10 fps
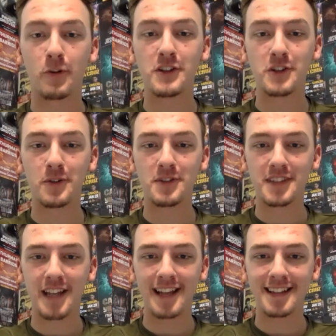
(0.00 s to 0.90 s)
Roy Jones
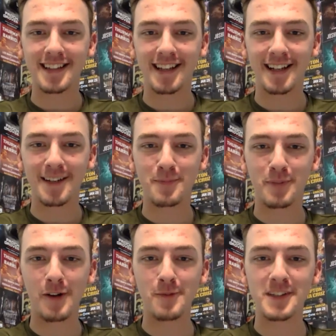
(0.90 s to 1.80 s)
had uh,
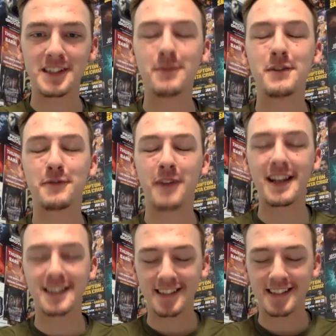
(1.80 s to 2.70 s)
probably some of the
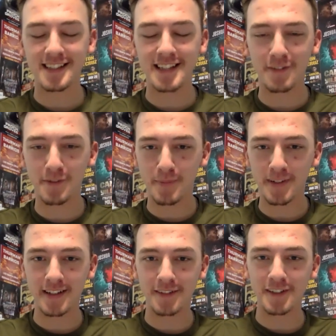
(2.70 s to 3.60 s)
fastest that's ever been
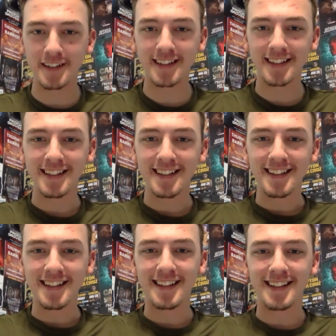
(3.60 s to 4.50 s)
in a ring.
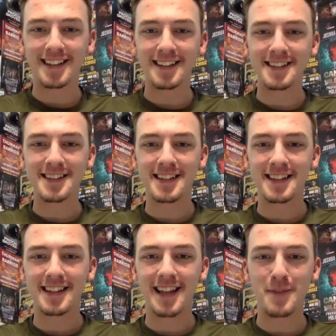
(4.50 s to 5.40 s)
Uh, yeah,
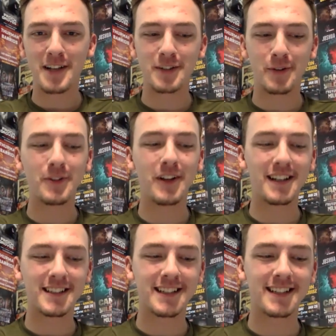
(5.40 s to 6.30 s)
that makes a whole lot
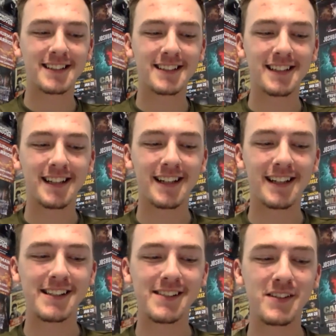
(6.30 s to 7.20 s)
of sense.
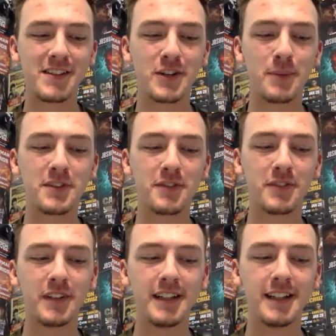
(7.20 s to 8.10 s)
Uh, in terms of,
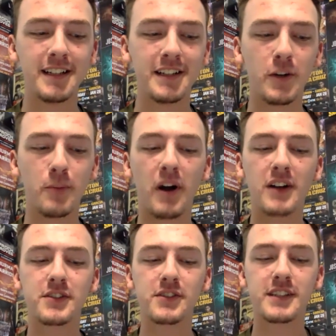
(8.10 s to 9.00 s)
you know,
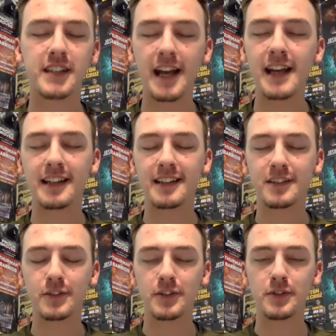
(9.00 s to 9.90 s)
boxers today,
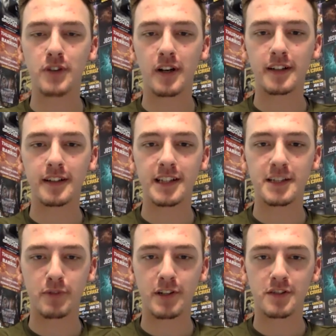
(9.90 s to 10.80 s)
who do you draw
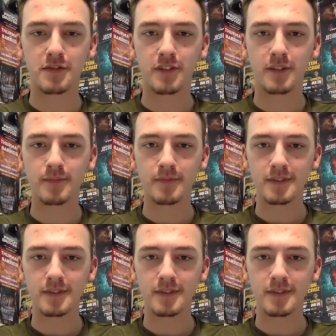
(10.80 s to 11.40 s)
inspiration from?